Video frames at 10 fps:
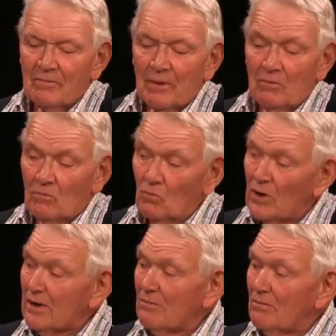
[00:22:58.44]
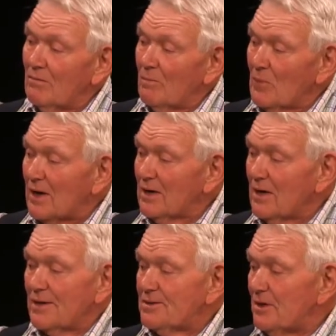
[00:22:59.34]
What my
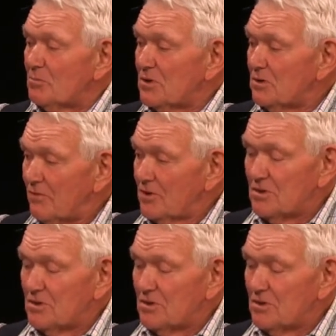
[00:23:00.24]
concept is very